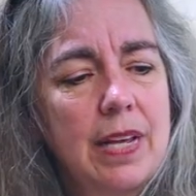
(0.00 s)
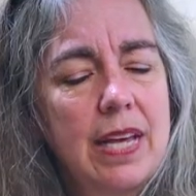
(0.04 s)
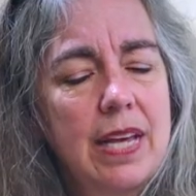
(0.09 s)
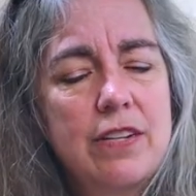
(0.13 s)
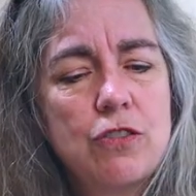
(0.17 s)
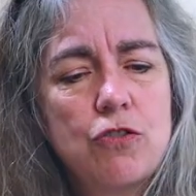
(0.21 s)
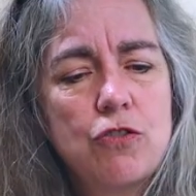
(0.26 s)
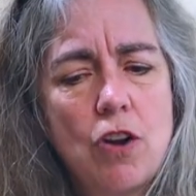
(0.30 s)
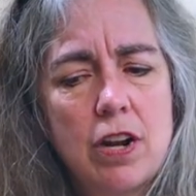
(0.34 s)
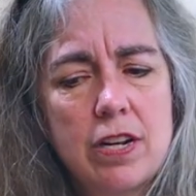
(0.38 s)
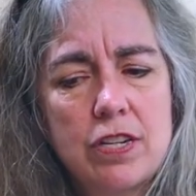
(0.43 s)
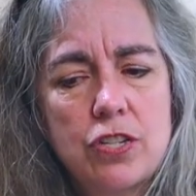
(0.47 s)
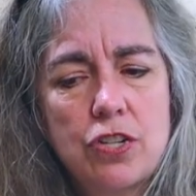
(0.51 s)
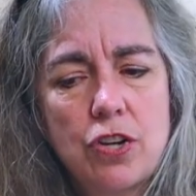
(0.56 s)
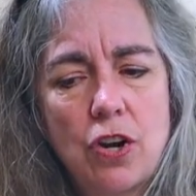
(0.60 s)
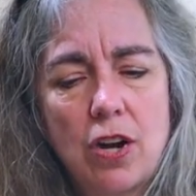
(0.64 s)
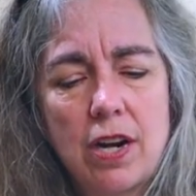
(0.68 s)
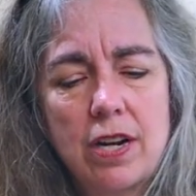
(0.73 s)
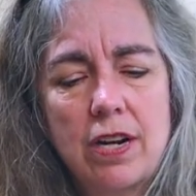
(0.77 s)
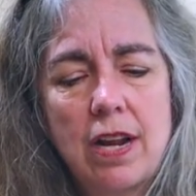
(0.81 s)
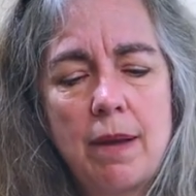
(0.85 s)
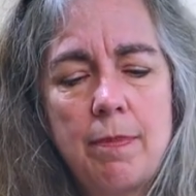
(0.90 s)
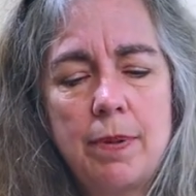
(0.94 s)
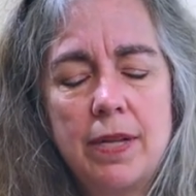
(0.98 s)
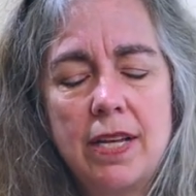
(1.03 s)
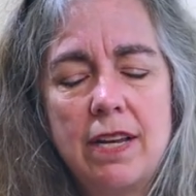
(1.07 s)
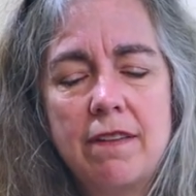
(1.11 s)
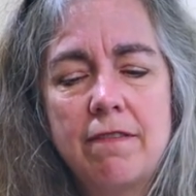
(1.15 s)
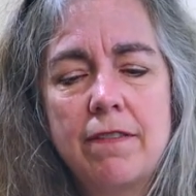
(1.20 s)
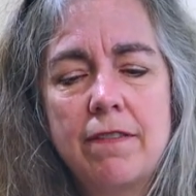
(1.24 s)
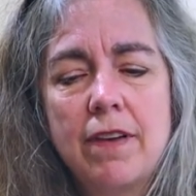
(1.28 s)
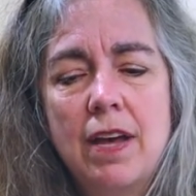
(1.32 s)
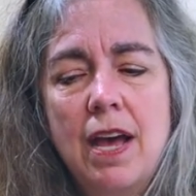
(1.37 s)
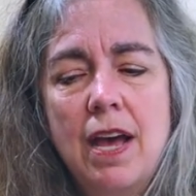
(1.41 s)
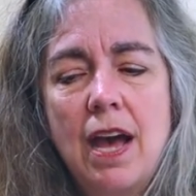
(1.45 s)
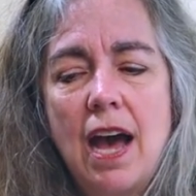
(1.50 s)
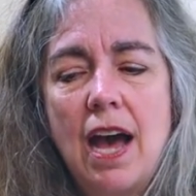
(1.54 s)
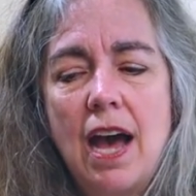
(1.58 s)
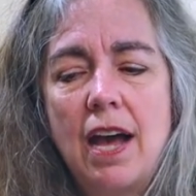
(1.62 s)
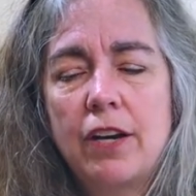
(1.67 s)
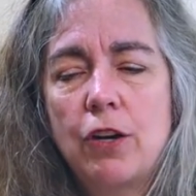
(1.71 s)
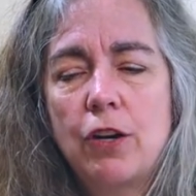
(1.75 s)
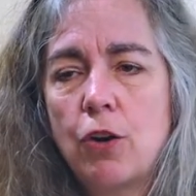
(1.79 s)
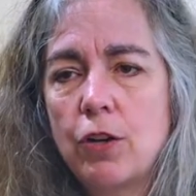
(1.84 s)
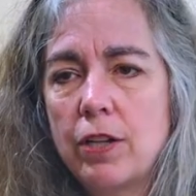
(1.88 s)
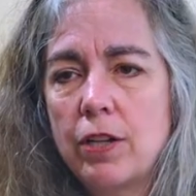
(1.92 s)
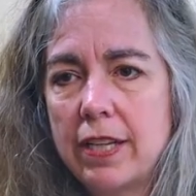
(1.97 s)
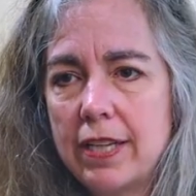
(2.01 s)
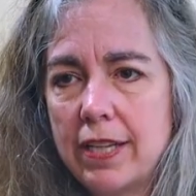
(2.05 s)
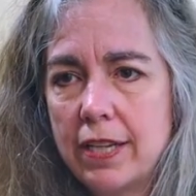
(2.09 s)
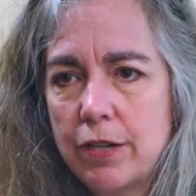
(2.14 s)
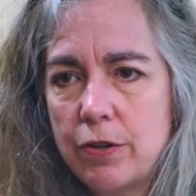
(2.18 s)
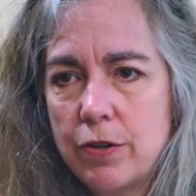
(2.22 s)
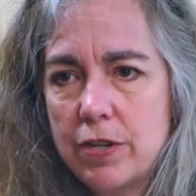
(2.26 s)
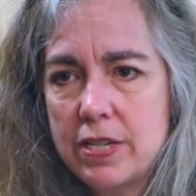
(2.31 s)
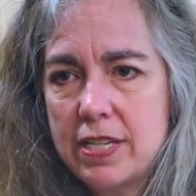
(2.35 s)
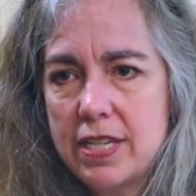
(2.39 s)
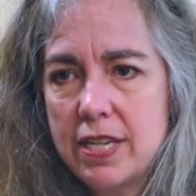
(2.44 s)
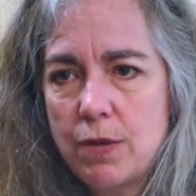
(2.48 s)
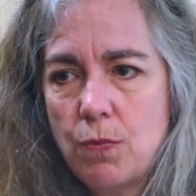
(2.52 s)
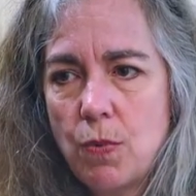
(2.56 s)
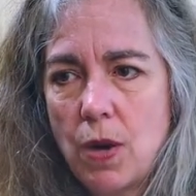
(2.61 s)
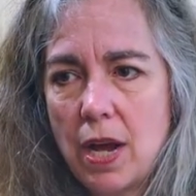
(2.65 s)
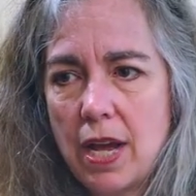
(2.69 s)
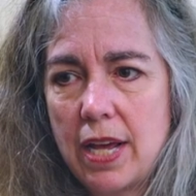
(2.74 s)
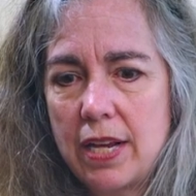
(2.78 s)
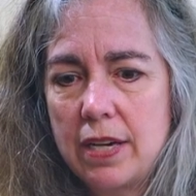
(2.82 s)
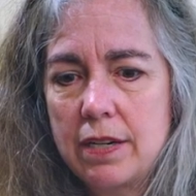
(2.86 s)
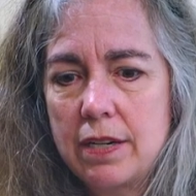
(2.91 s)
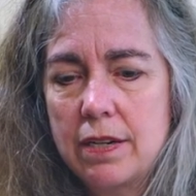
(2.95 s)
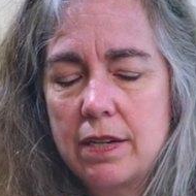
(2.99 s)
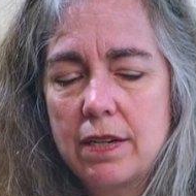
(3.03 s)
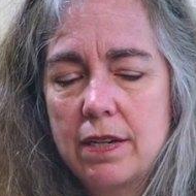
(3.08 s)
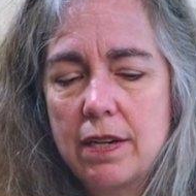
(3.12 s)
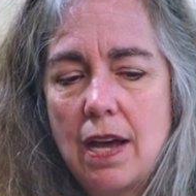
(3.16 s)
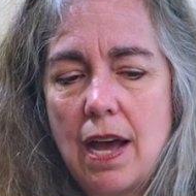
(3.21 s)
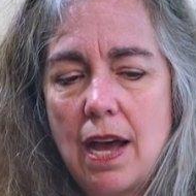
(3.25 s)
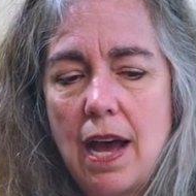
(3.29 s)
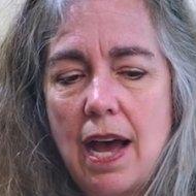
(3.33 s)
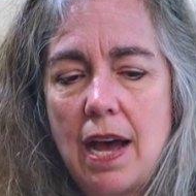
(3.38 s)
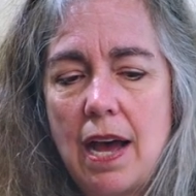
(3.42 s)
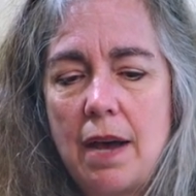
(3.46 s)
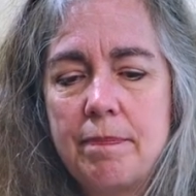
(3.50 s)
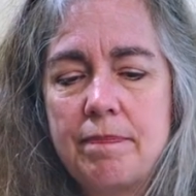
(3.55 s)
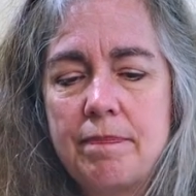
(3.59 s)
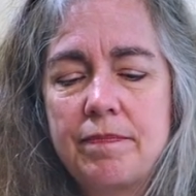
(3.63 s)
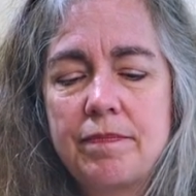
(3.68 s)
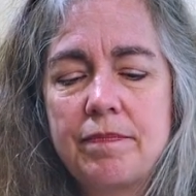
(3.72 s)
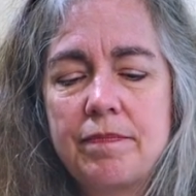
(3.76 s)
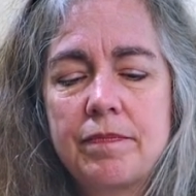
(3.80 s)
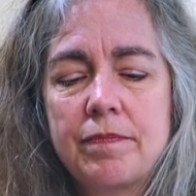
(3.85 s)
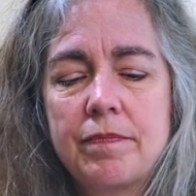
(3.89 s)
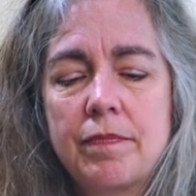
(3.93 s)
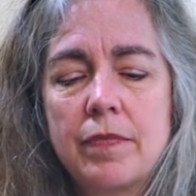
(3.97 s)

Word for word: Strong Start, I believe, an early literacy one, um,